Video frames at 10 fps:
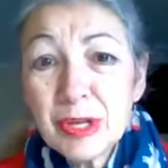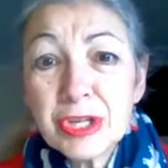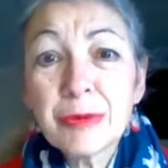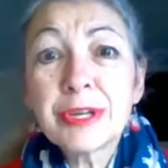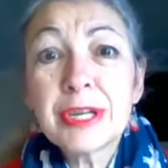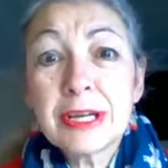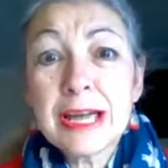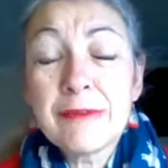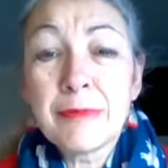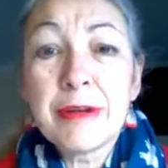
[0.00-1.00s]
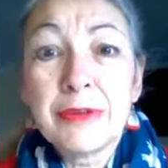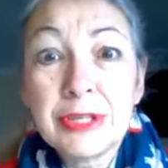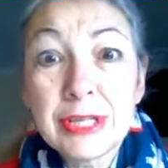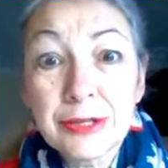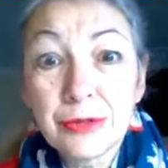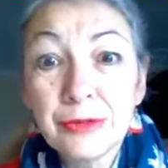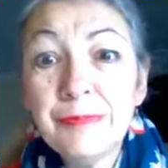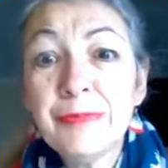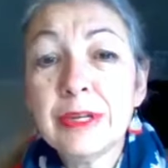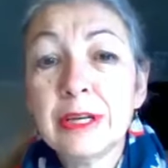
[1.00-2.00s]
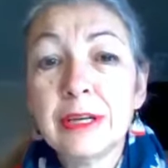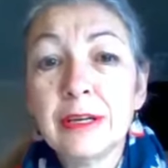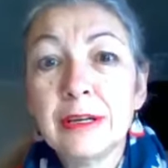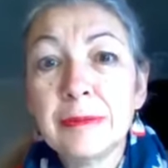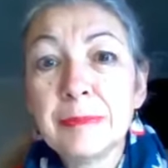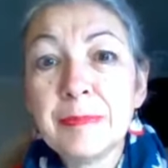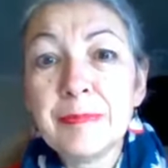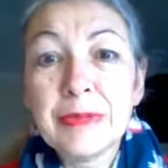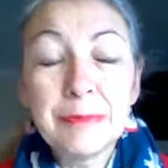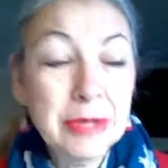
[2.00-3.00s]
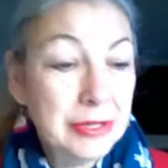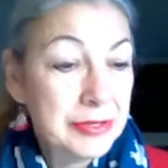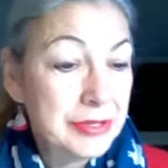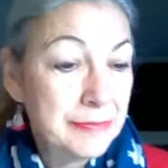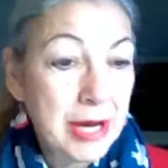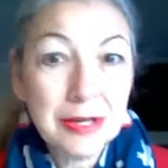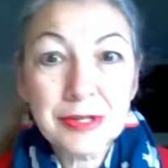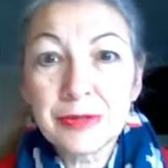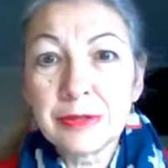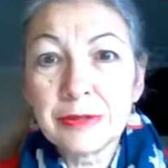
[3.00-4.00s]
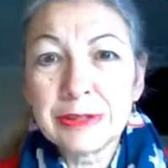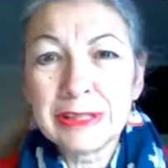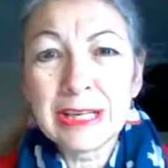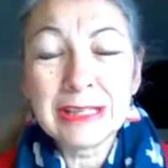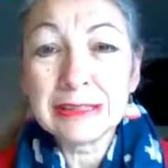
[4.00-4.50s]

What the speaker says: she wanted to have him have a dental. And because he's a boxer and,